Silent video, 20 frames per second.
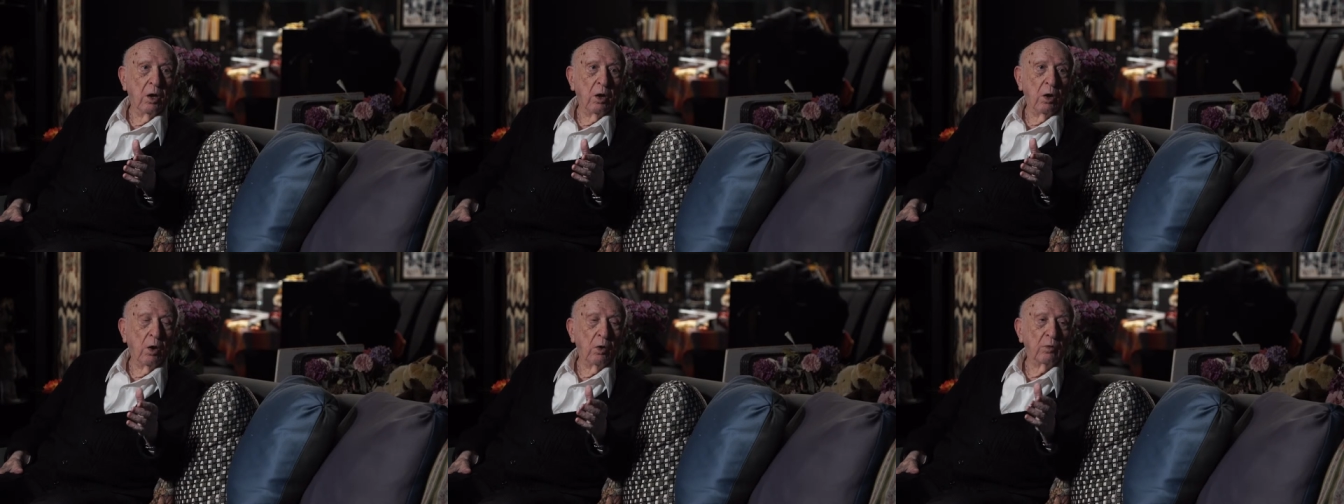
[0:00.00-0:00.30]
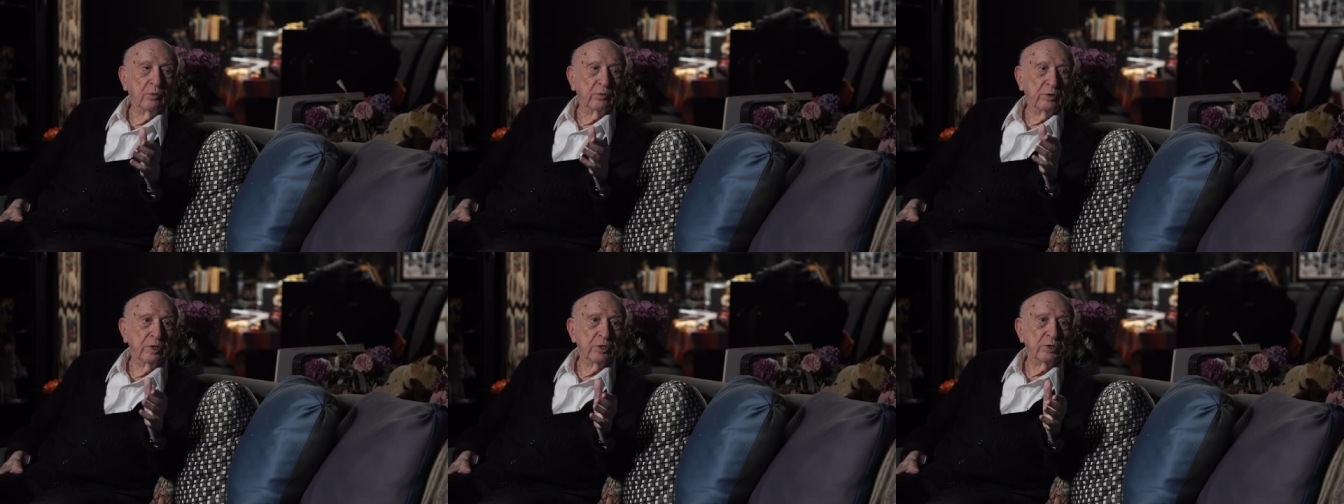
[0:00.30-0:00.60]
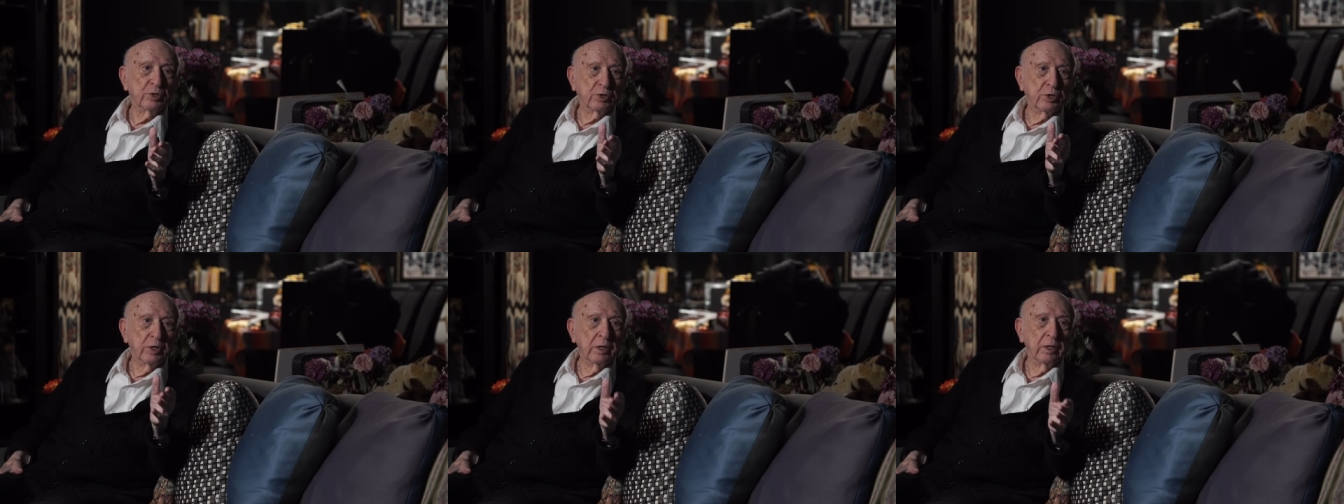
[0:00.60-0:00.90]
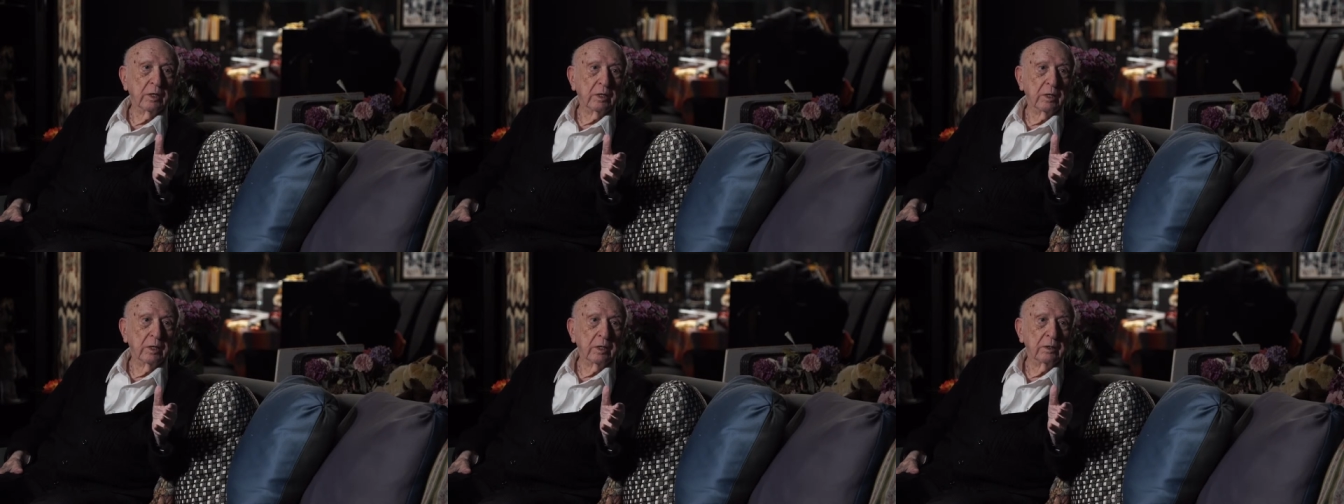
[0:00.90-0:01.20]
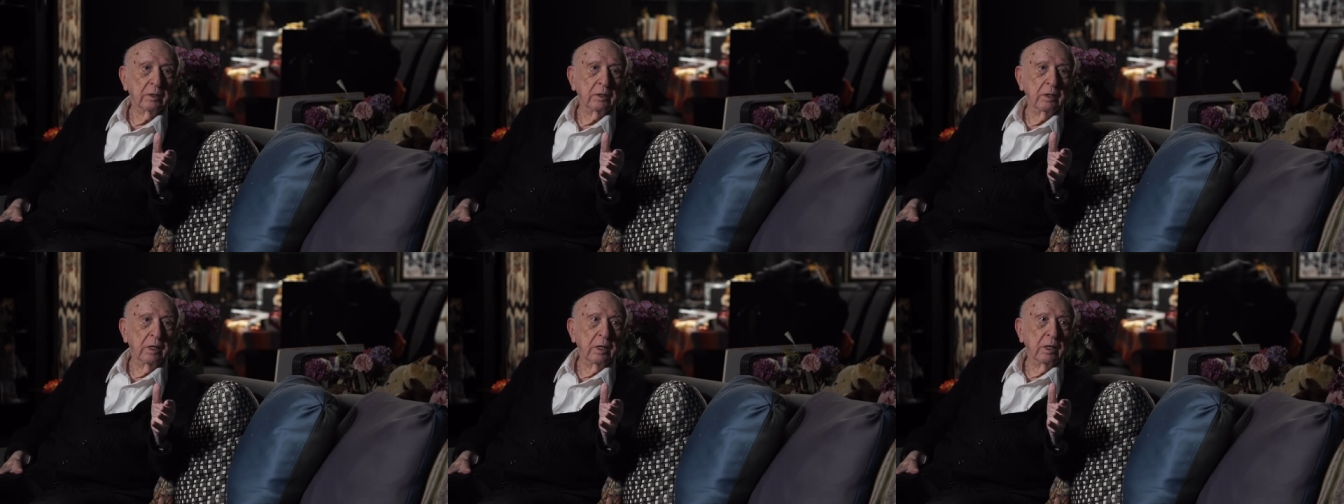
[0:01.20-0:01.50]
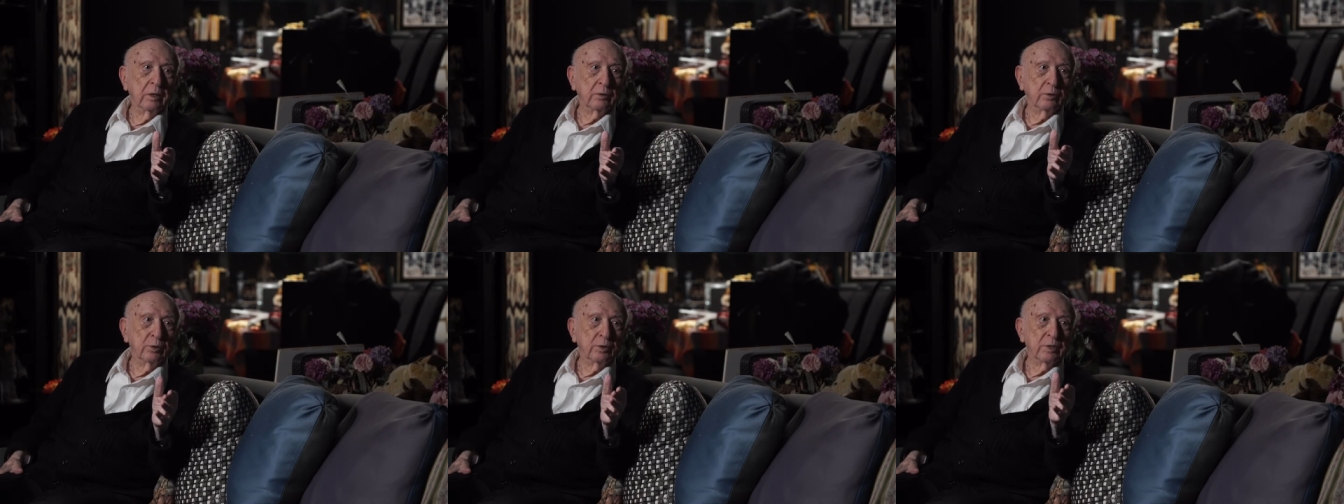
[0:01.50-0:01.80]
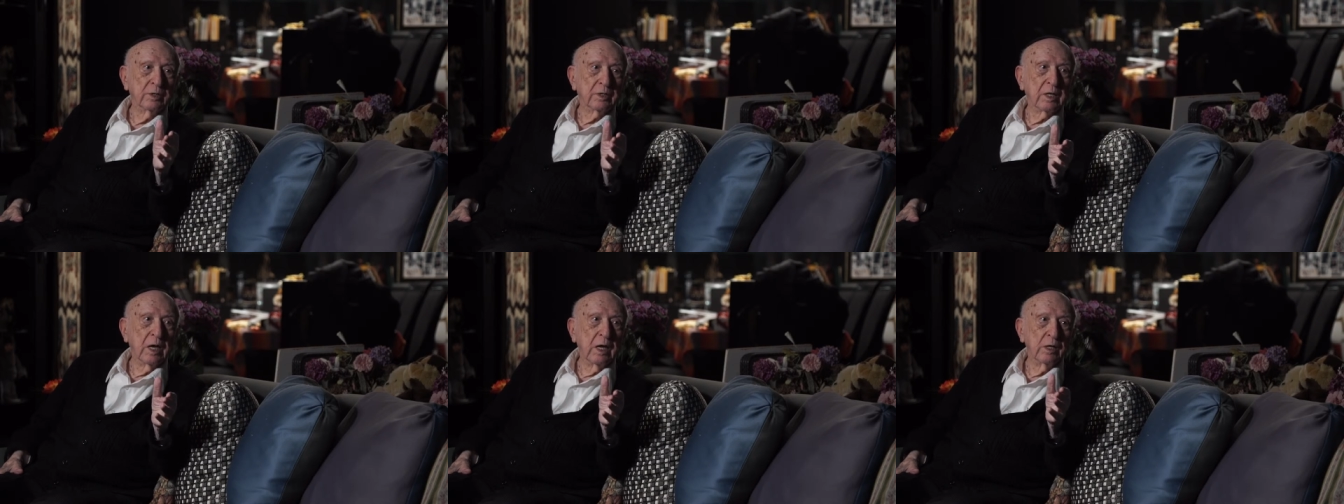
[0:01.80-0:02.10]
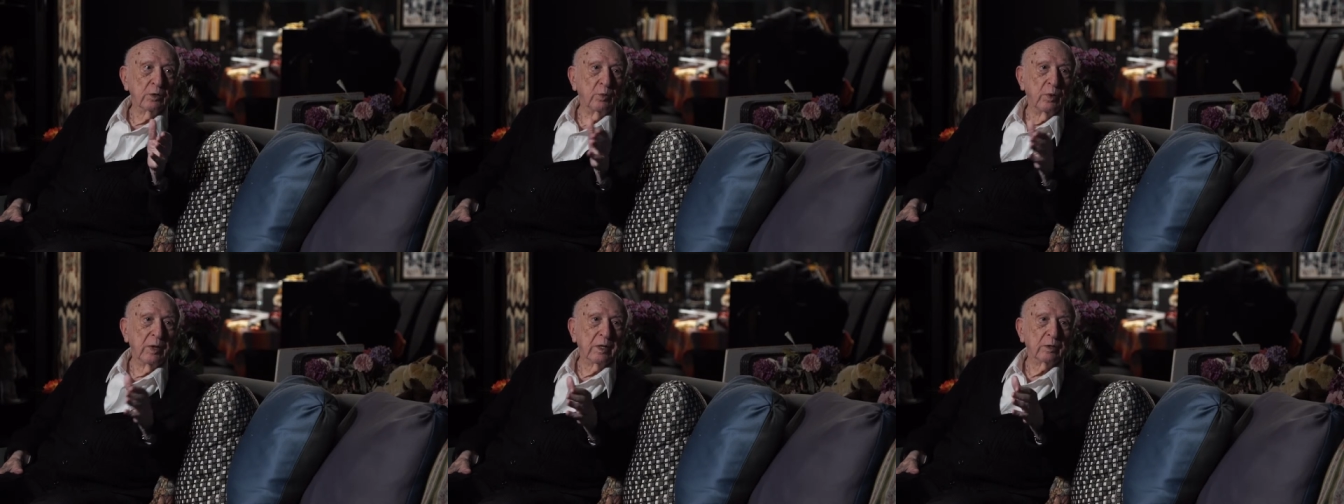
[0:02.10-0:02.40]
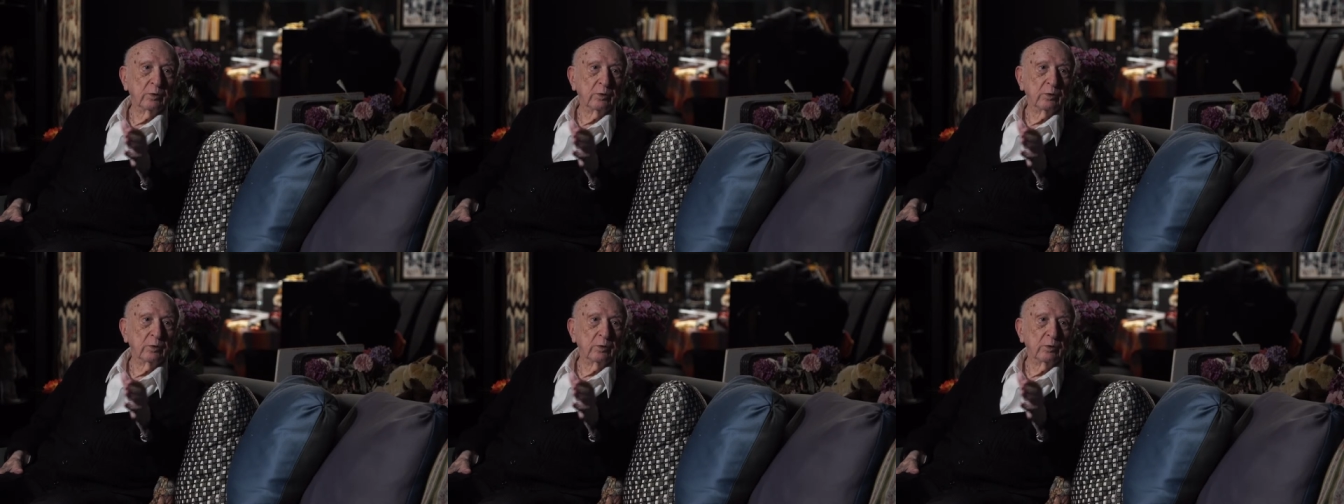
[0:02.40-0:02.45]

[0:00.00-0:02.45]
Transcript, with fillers: of these children to decide where